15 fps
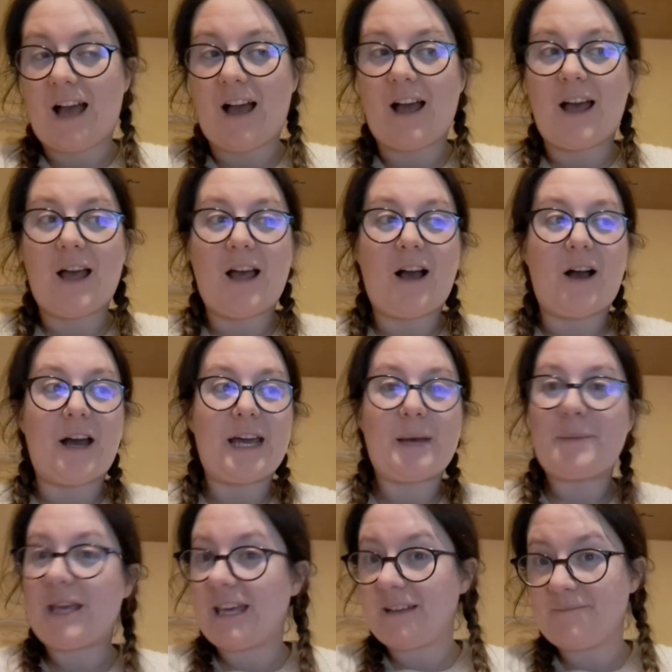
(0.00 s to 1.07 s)
I
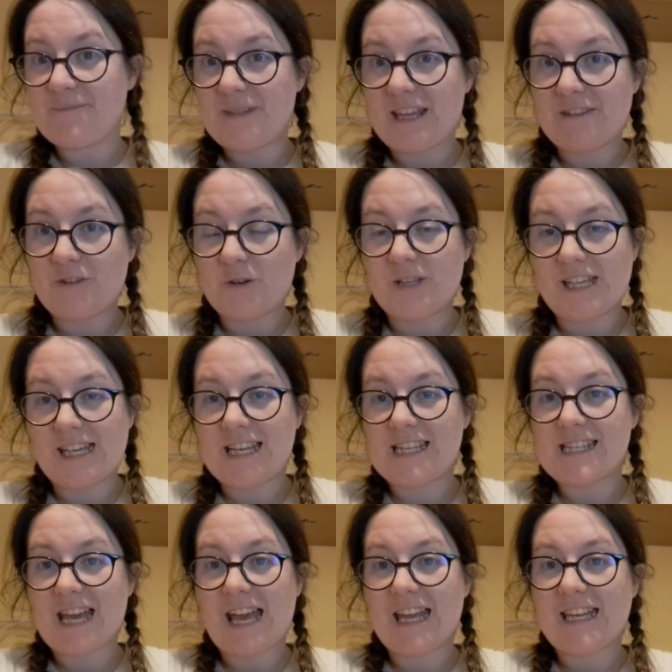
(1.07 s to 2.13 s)
am here if you
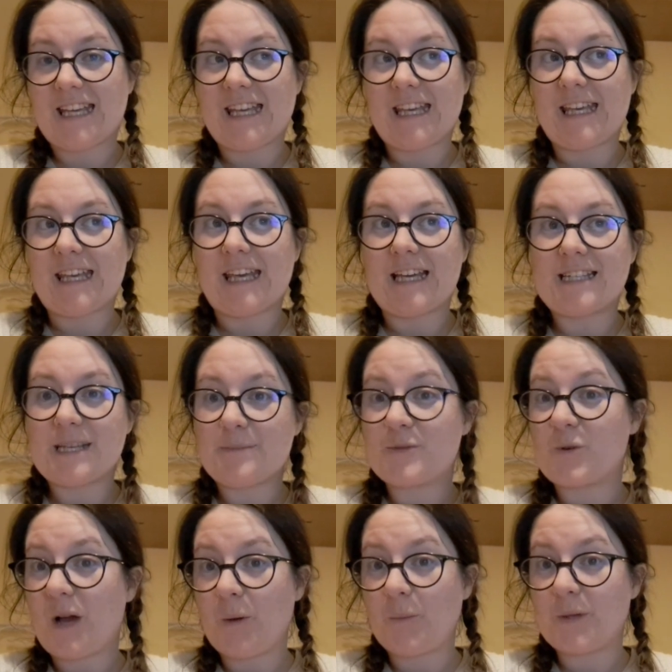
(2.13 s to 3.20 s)
need any
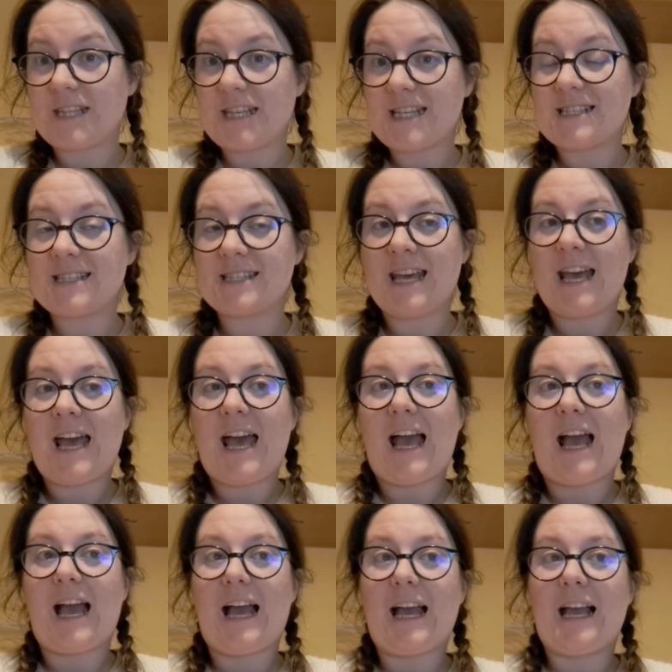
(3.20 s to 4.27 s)
tips or help with this,
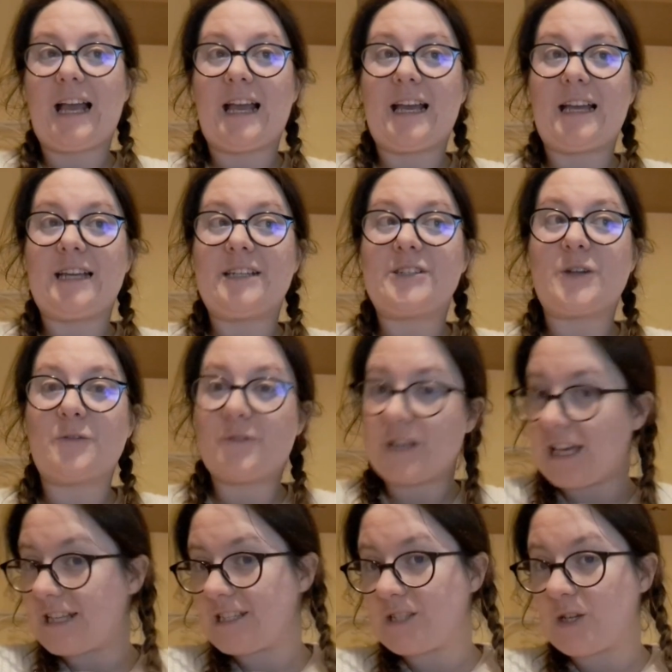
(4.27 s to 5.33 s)
and don't
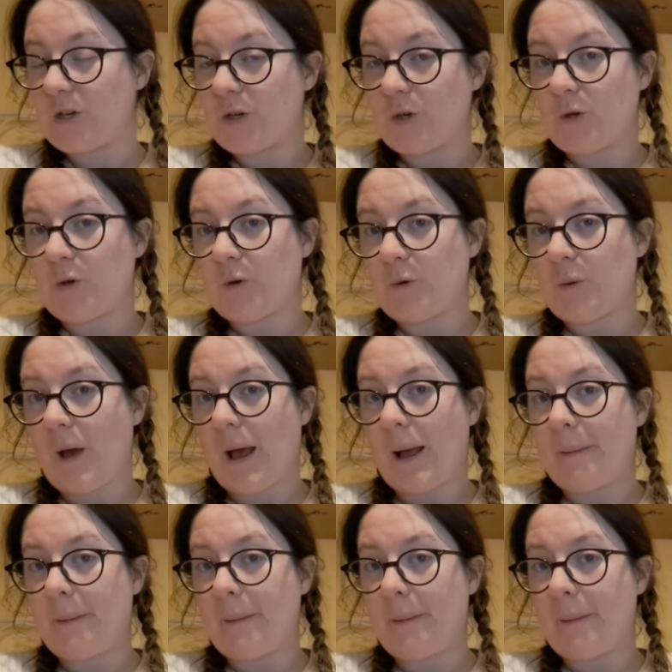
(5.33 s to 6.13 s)
forget to